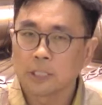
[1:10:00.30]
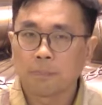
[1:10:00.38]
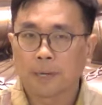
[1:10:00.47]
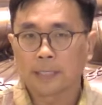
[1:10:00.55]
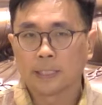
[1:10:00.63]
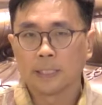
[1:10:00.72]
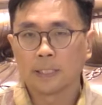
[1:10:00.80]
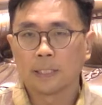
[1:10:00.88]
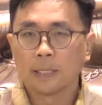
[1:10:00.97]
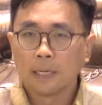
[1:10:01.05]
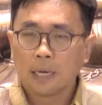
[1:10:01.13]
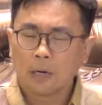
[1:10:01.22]

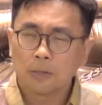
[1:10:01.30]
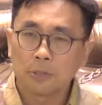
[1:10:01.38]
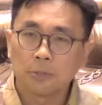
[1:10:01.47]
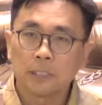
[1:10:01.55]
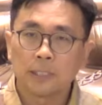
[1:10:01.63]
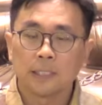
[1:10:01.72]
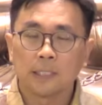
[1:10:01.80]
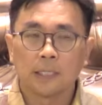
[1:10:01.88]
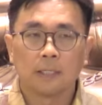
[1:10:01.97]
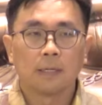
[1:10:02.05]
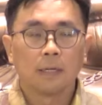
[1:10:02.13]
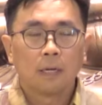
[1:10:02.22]
practice? How do you see
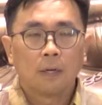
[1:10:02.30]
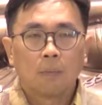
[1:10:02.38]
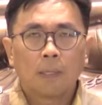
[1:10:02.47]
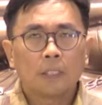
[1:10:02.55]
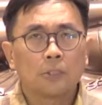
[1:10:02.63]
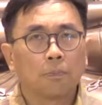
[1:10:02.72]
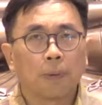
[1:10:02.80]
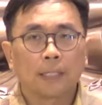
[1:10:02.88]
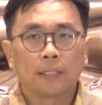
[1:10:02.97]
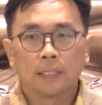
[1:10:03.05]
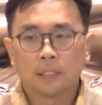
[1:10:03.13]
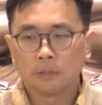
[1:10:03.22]
it? Once you
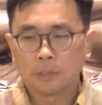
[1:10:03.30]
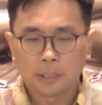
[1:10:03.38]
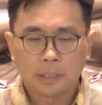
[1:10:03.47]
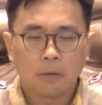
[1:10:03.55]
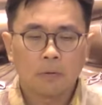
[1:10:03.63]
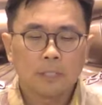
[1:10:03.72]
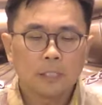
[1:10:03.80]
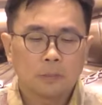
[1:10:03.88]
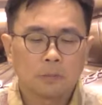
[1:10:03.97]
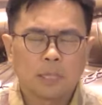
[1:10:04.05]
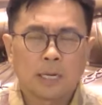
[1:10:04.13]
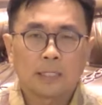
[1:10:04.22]
practice, you see, oh, these
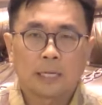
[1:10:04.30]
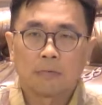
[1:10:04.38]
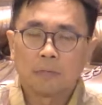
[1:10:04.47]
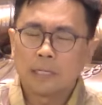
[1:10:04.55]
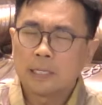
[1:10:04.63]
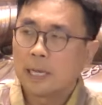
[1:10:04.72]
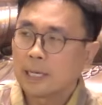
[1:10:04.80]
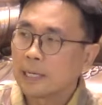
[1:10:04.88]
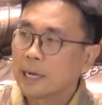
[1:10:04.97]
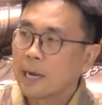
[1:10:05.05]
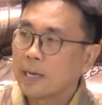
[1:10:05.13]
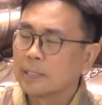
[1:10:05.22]
suttas are really like
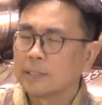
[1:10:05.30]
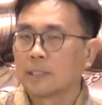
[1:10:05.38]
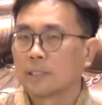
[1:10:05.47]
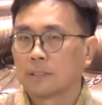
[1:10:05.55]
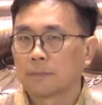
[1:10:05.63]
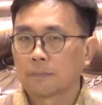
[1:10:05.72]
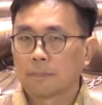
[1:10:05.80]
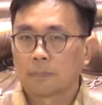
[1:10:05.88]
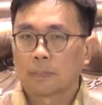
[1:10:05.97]
guides.